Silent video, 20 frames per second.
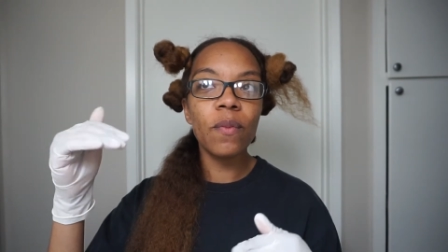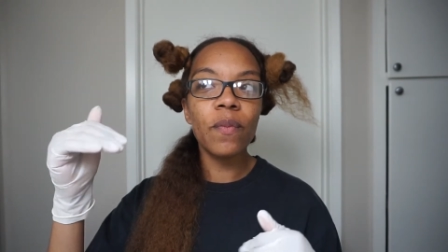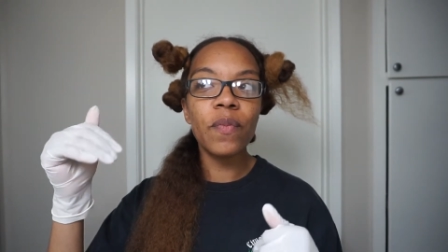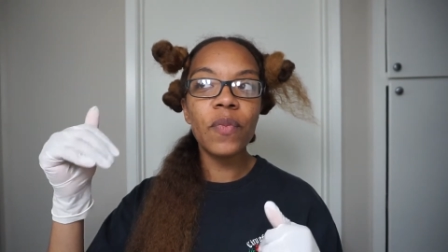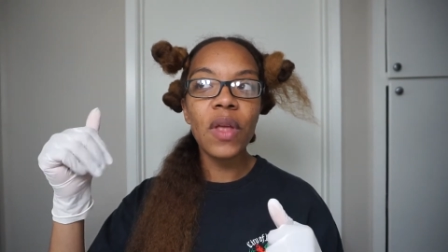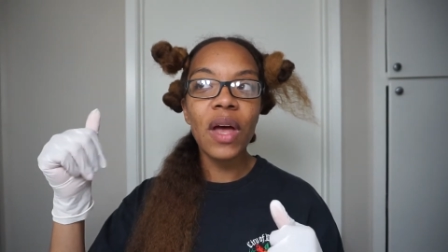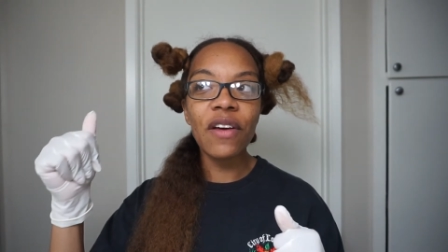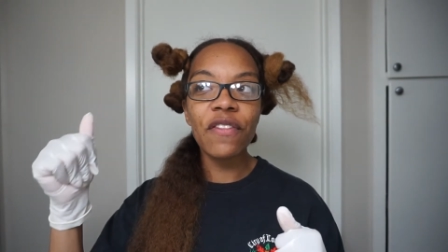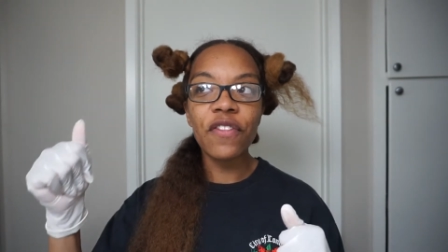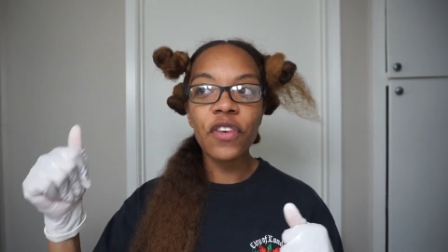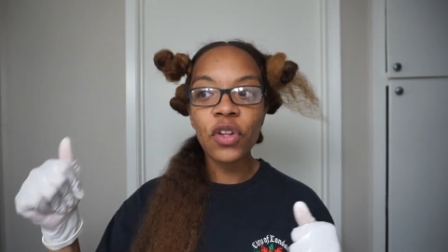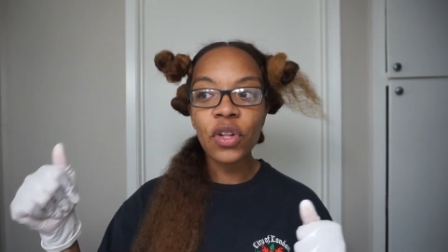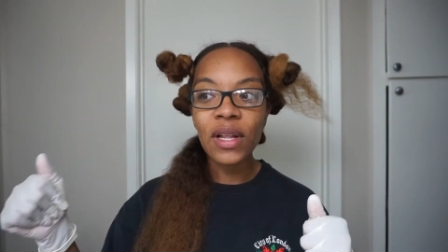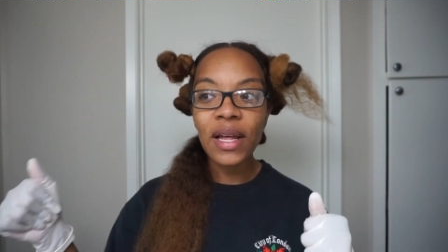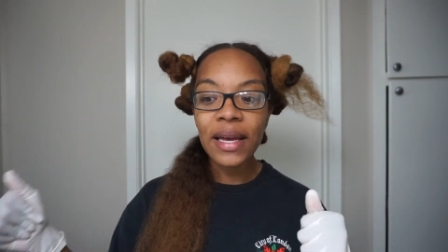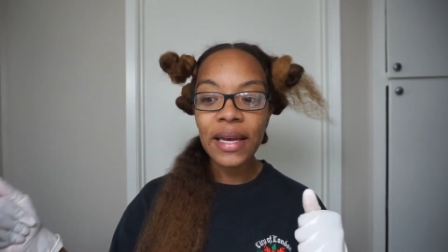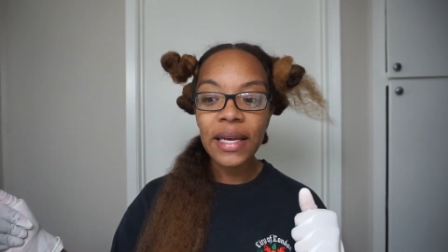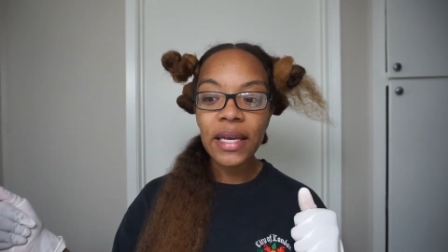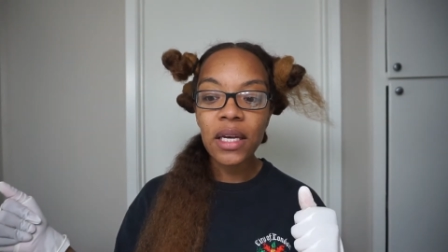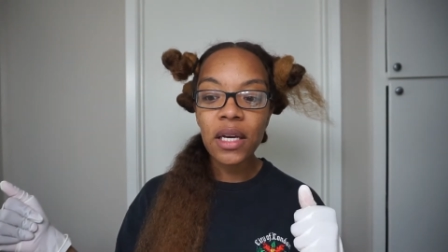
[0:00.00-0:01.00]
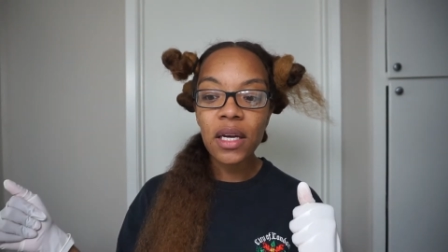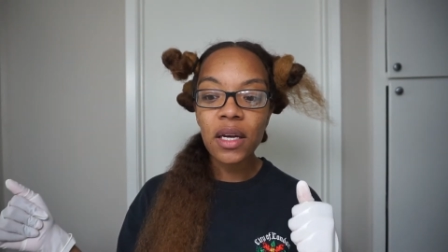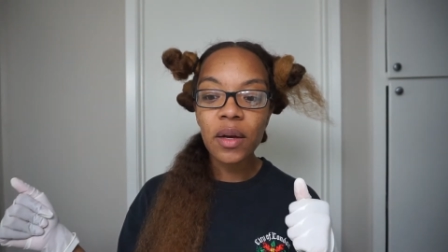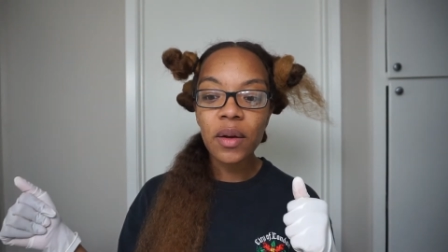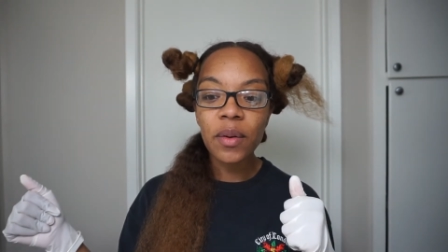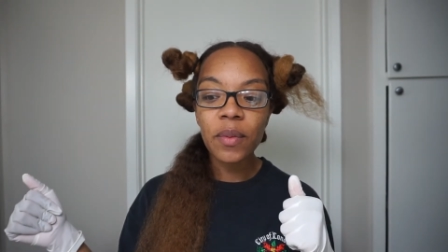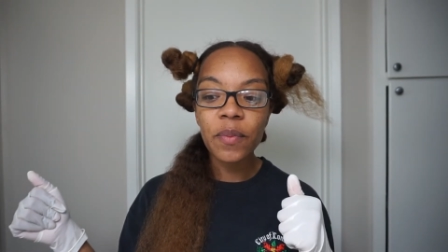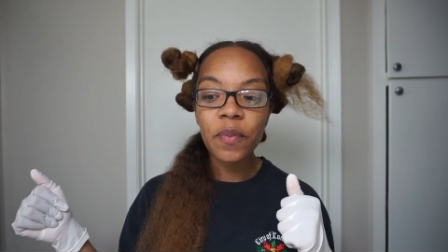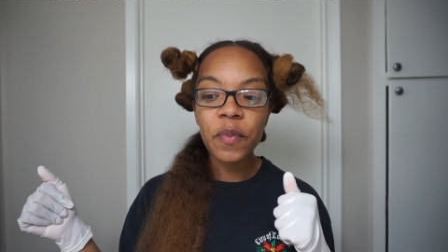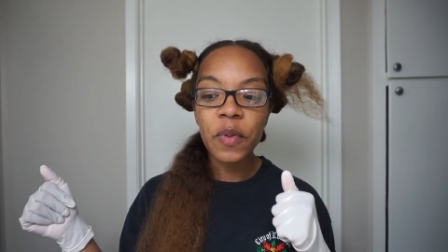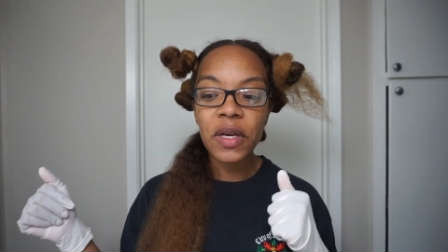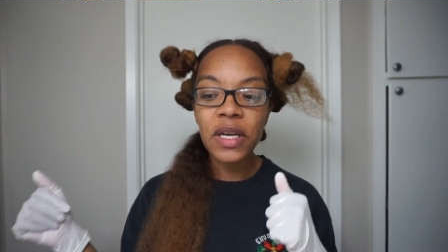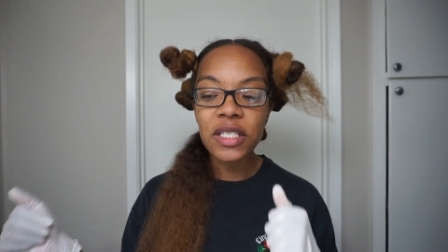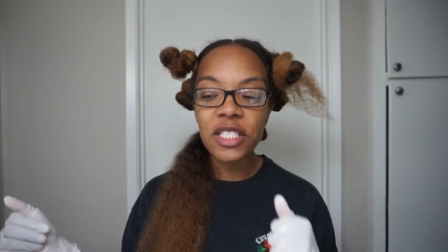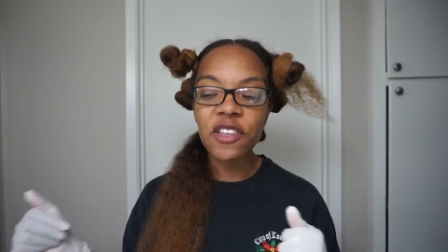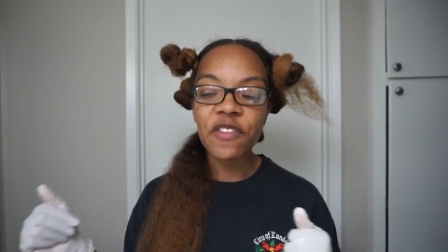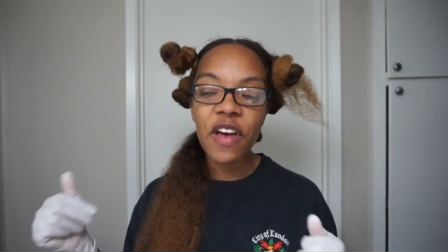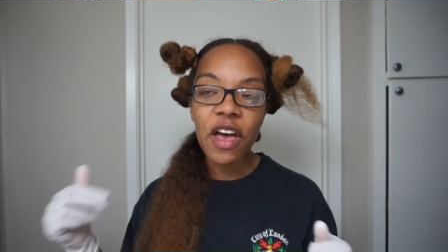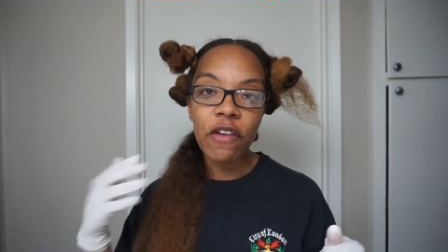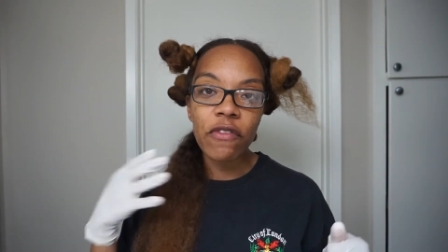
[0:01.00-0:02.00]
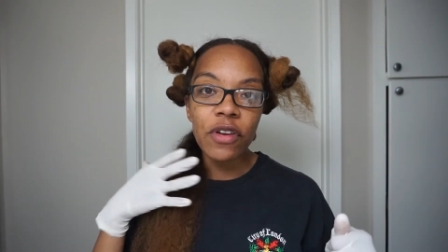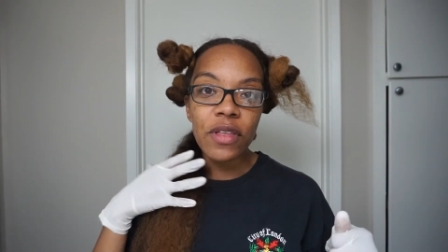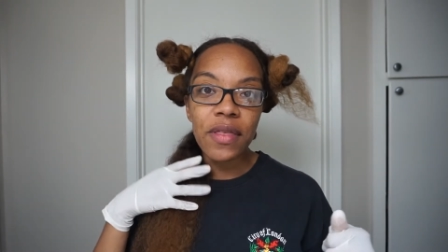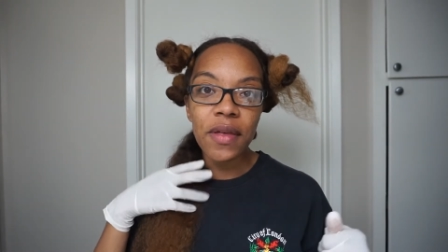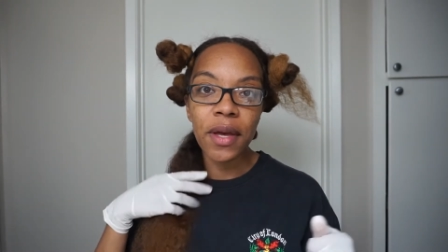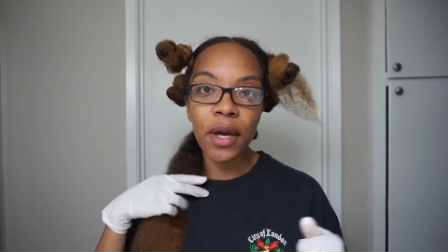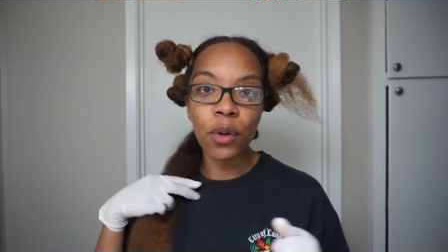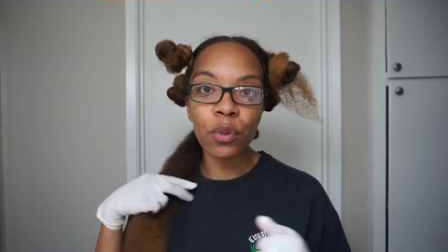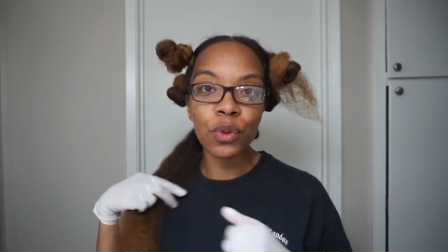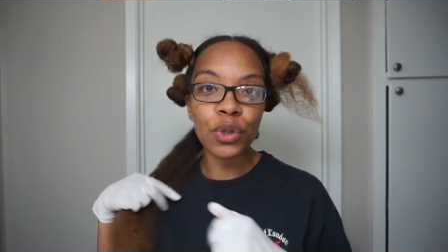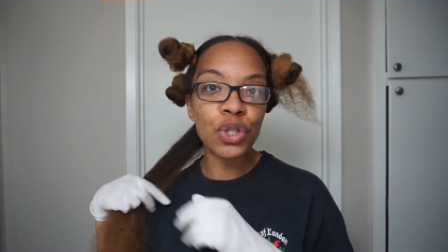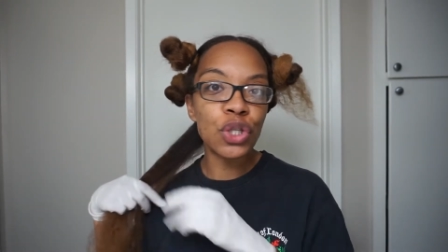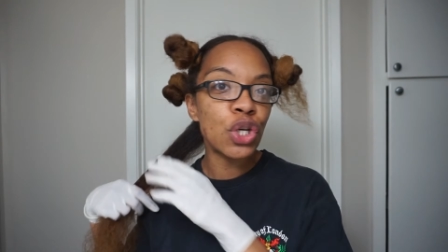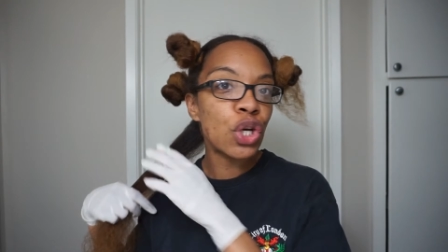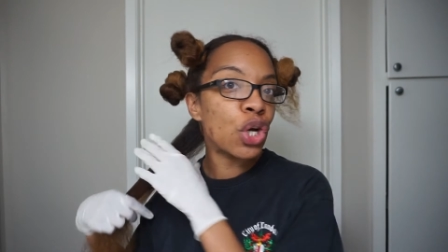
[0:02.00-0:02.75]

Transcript: I feel like because of everything I was